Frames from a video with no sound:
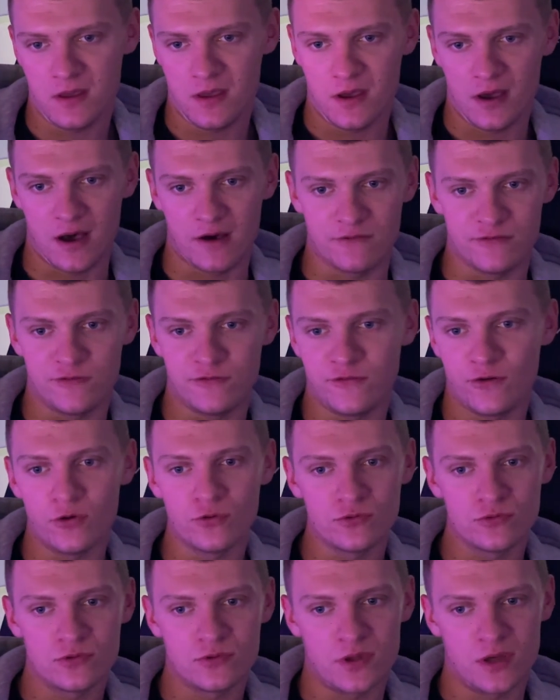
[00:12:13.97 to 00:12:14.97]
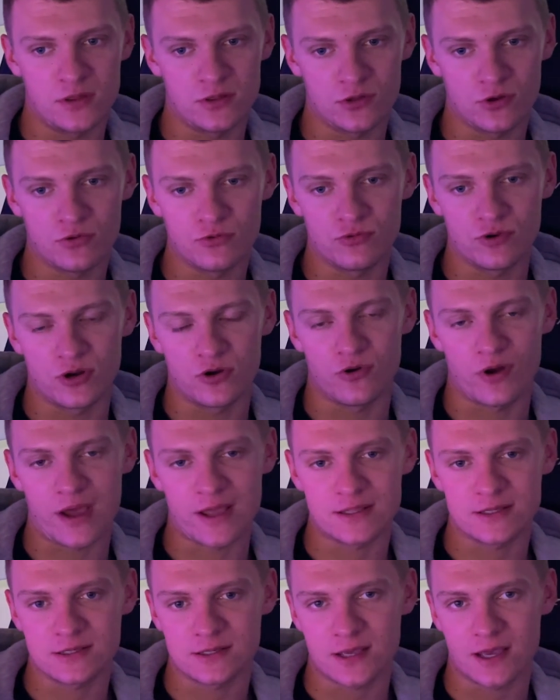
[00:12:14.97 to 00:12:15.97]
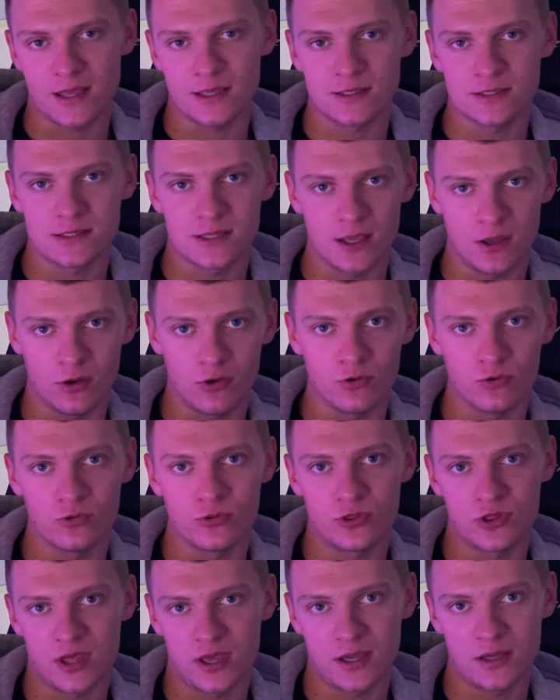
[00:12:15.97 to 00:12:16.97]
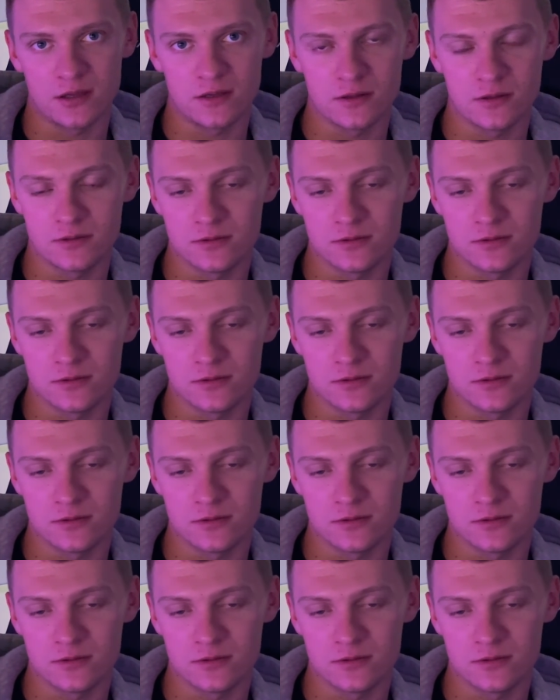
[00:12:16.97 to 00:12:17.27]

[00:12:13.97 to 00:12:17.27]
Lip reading: Have fun and don't regret a single thing.